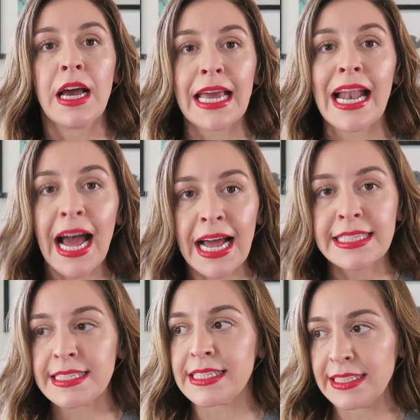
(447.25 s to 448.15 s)
I get
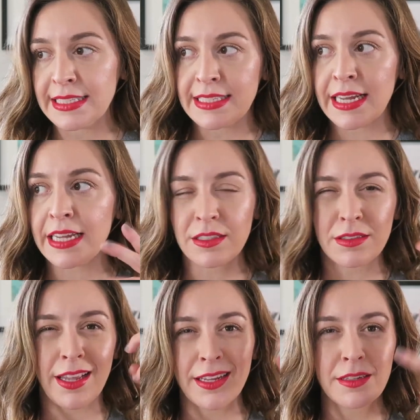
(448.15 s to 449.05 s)
hot and I
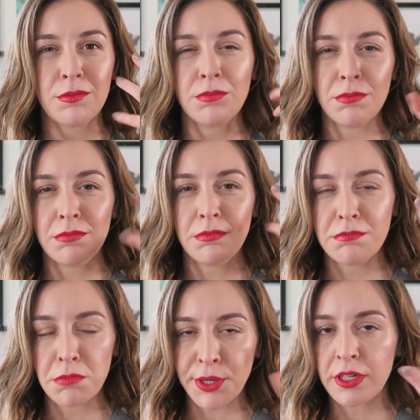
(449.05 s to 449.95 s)
get like
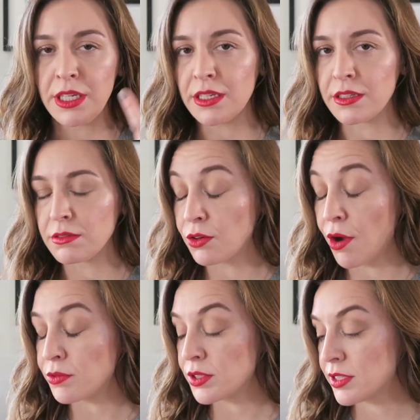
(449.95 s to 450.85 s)
murky and
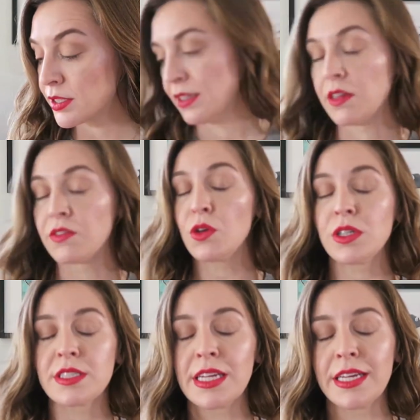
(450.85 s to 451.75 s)
gross. Now, of
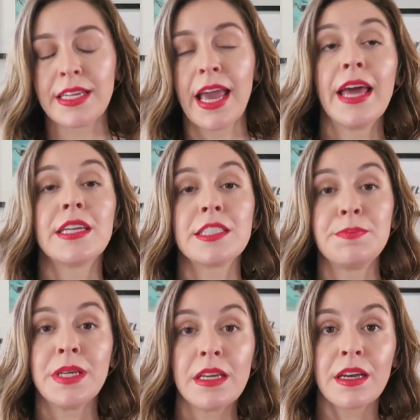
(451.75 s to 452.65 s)
course, it
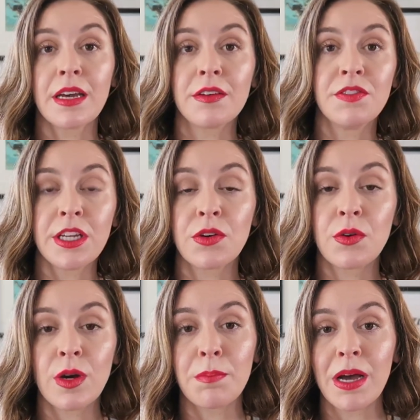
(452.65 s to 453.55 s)
cannot be a
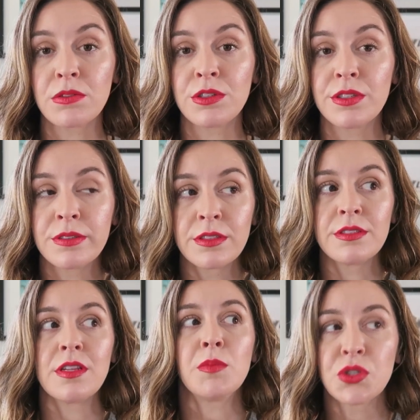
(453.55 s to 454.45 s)
video about
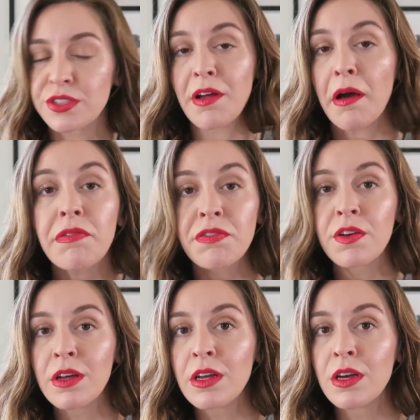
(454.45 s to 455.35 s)
summer stuff
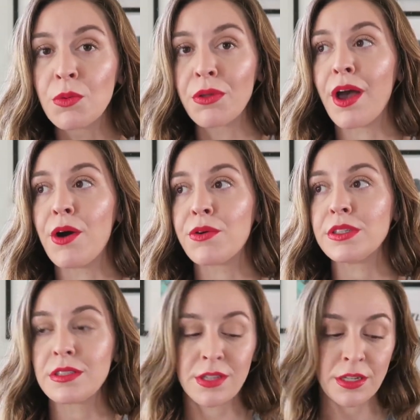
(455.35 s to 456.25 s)

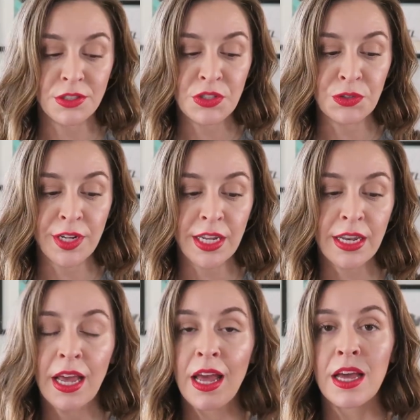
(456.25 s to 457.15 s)
without
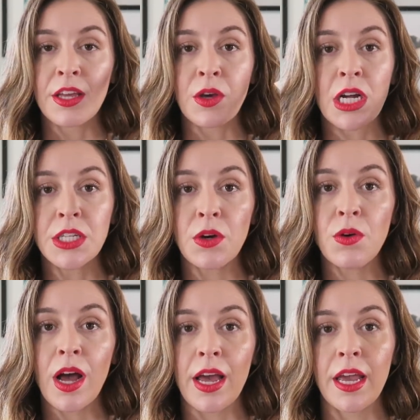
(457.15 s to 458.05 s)
sunscreen. Y'all
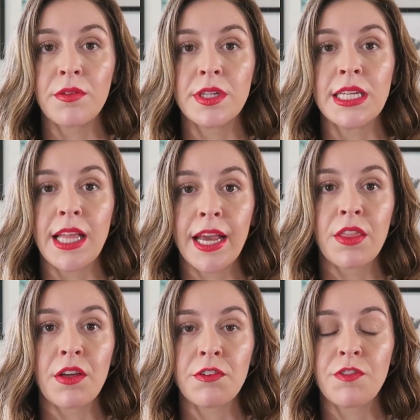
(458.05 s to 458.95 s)
know I really
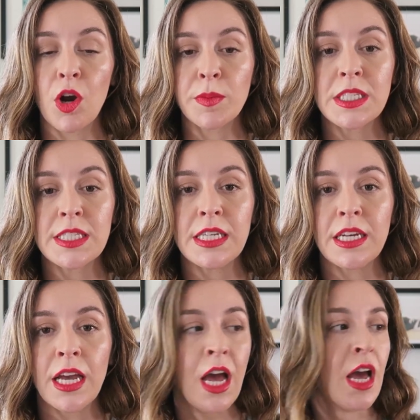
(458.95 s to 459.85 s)
like the
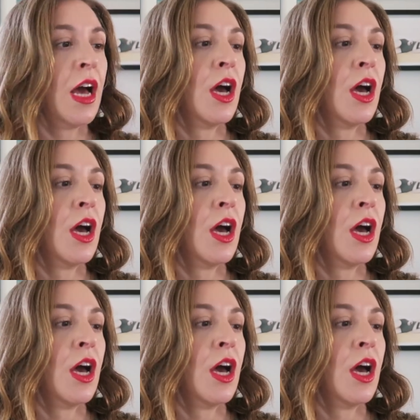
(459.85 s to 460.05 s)
Farmacy